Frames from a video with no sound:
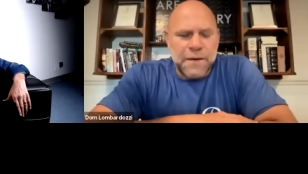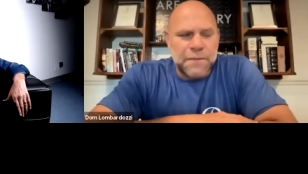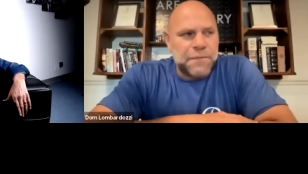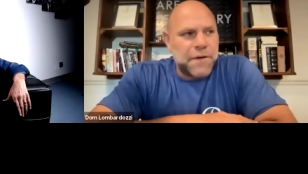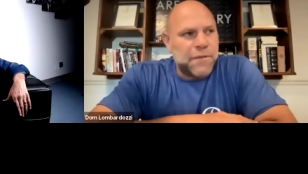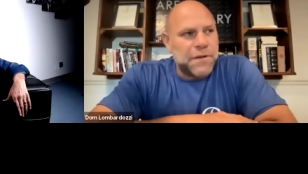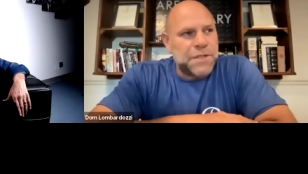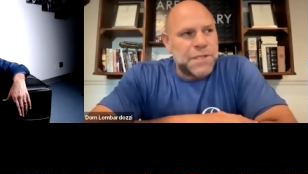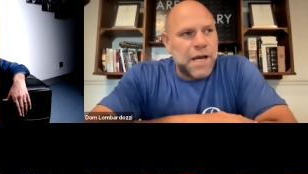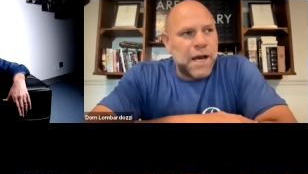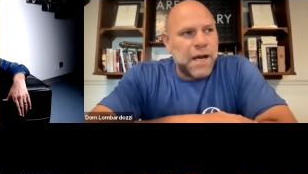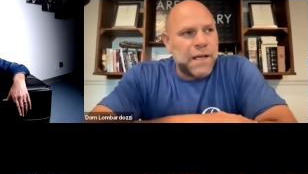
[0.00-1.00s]
Yeah,
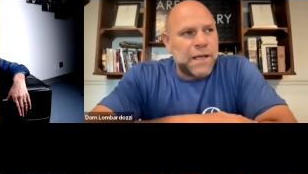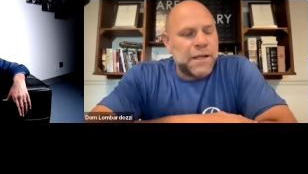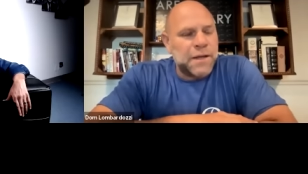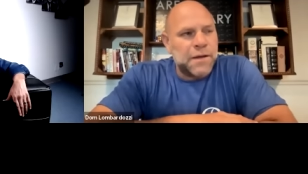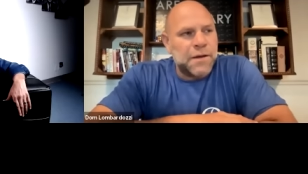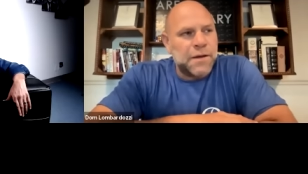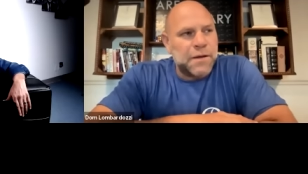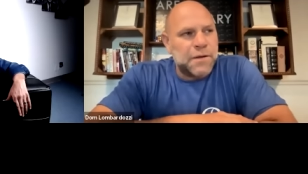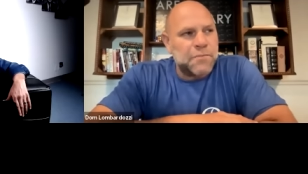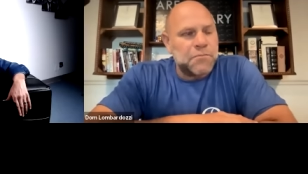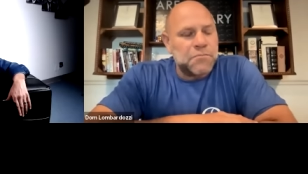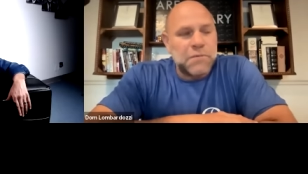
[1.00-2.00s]
very shy.
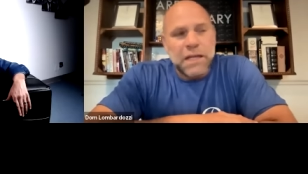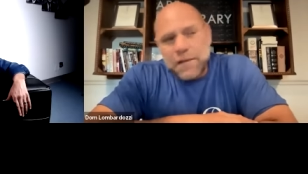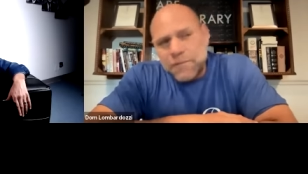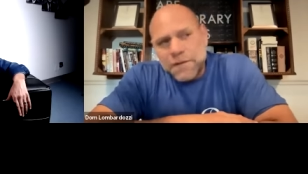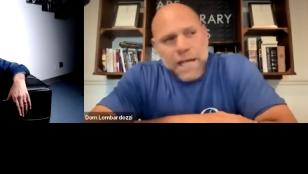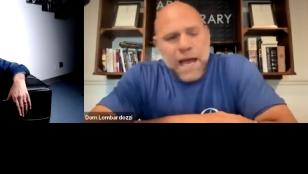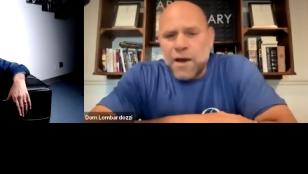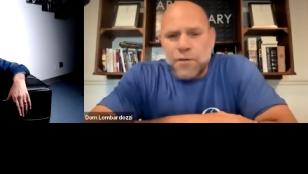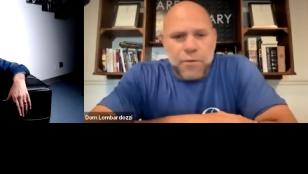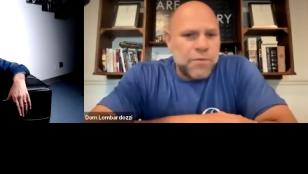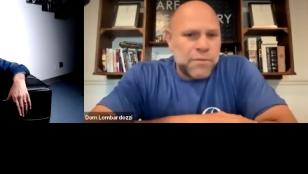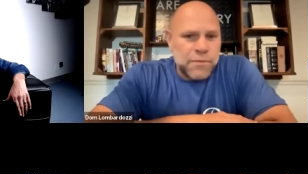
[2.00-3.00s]
Even
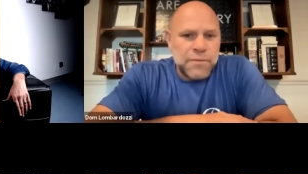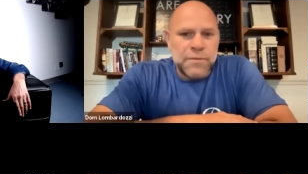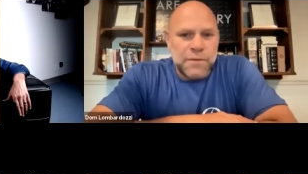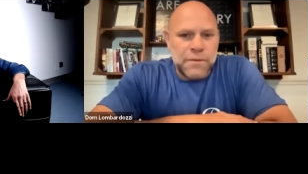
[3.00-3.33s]
now,